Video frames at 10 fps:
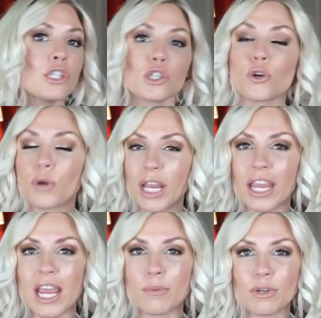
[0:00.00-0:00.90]
It's a great
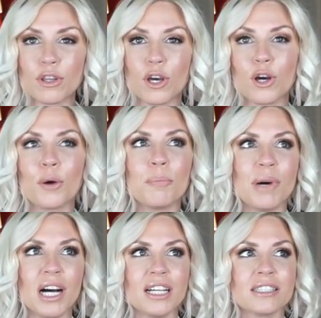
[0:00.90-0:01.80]
camera though,
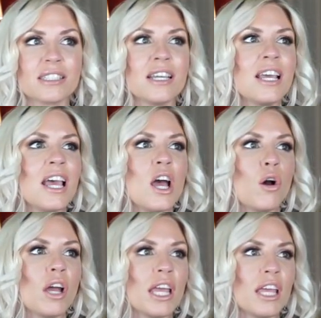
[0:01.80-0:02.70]
but
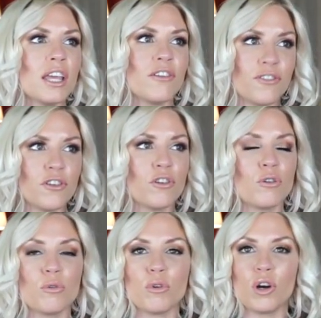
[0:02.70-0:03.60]
if
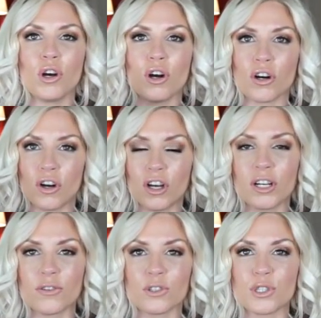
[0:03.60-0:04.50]
you are on
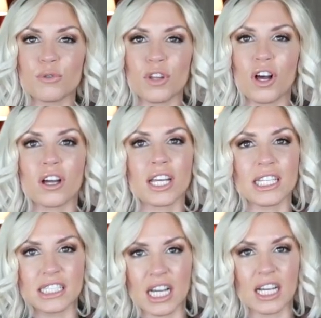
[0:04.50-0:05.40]
it for too long,
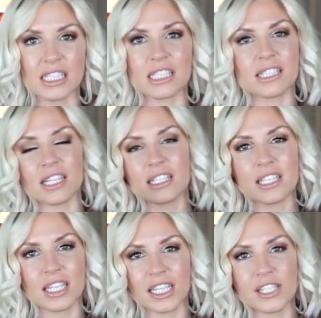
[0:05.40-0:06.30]
it dies. It says
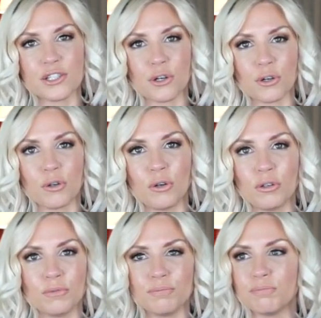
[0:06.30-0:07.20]
like
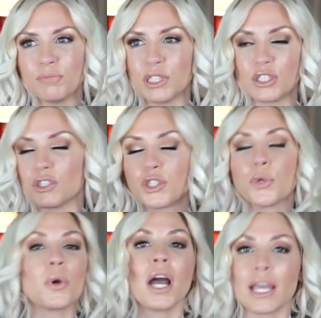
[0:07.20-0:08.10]
internal, it's
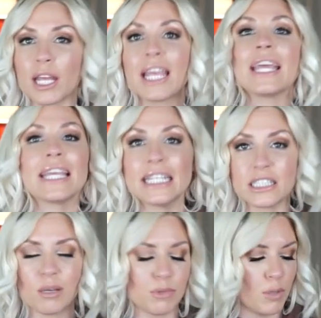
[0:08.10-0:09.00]
too, it, it
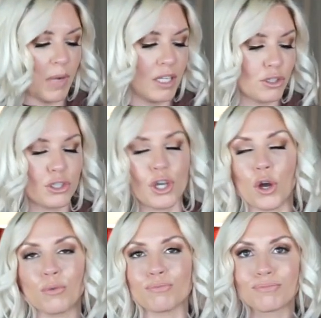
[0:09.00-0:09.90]
heats up too much.
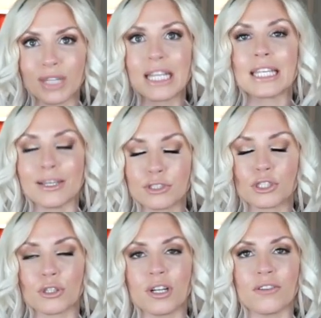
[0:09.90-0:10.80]
So you have to
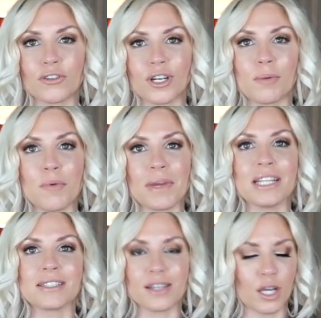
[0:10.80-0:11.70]
turn it off for a couple
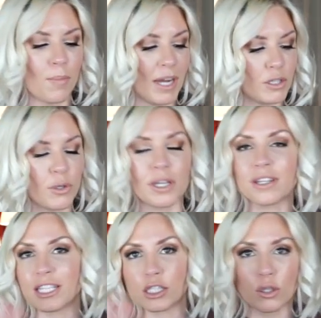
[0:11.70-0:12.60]
minutes and then come back to it.
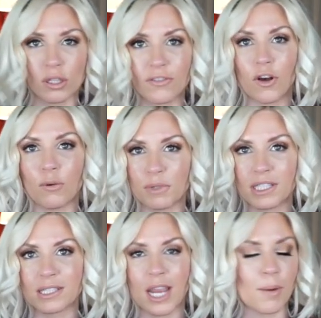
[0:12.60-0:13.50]
That's the only fault with
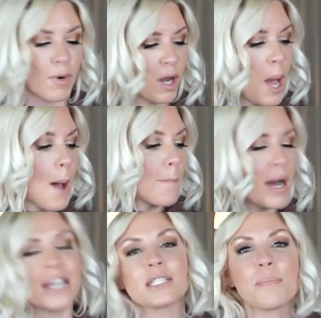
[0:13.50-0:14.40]
this camera.
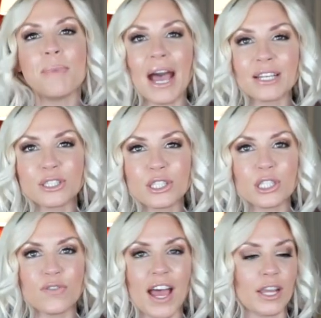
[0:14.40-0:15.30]
But back to
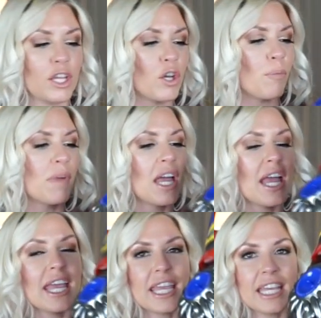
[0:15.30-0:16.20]
this vacuum.
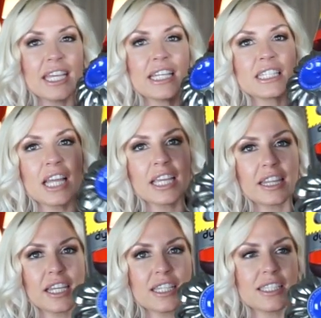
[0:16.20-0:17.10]
It is like
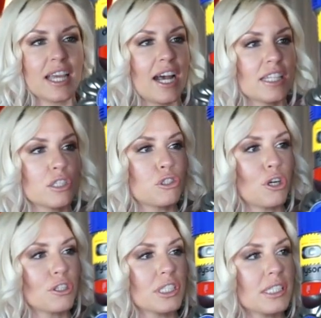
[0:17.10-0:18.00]
this. It has a
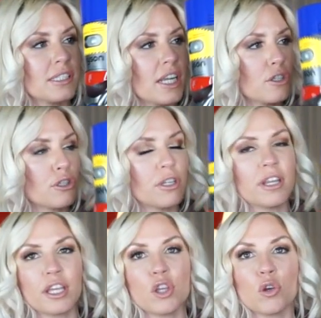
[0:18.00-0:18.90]
charging station
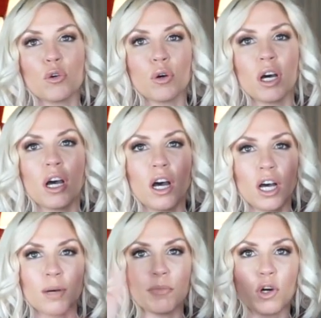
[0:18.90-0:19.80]
that you
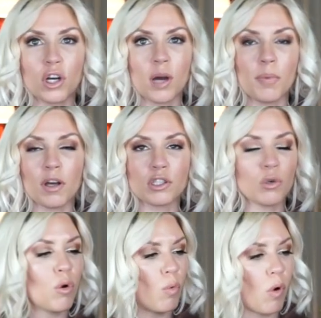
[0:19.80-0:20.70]
um, hook up
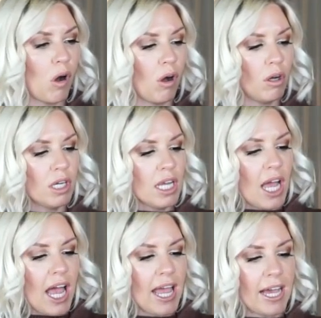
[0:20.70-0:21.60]
to a wall
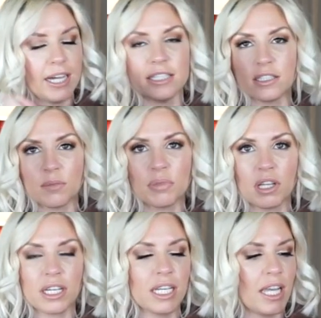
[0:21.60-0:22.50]
and
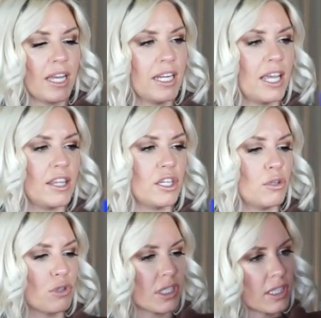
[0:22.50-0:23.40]
plug it in and then
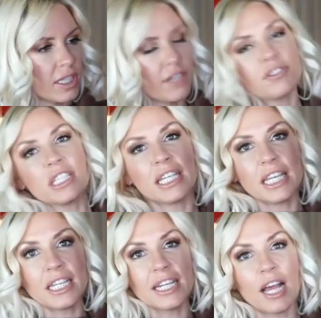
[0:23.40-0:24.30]
you just lift it
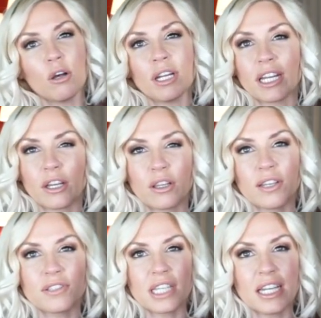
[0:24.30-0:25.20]
in and out and it
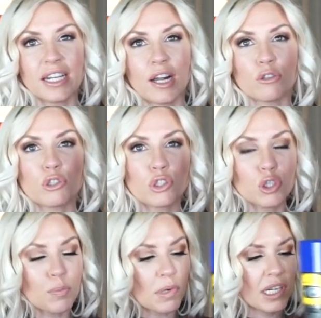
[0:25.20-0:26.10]
lifts in and out
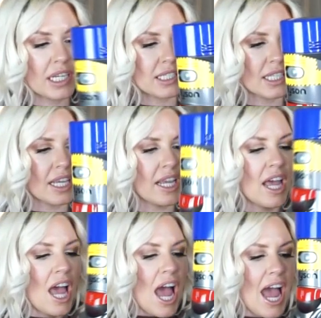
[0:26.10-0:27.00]
super easy
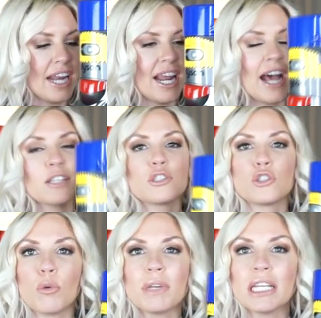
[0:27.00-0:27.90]
and it has
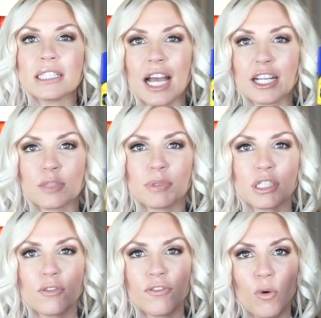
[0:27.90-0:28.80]
so many
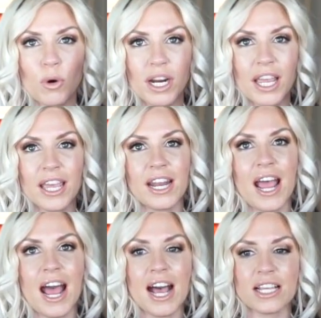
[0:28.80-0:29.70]
attachments for it and it
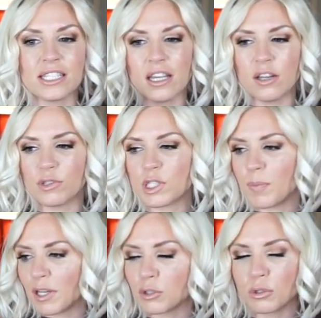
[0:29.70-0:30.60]
has a
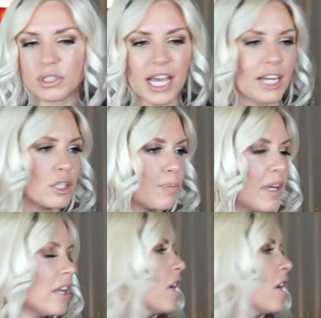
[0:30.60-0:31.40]
special attachment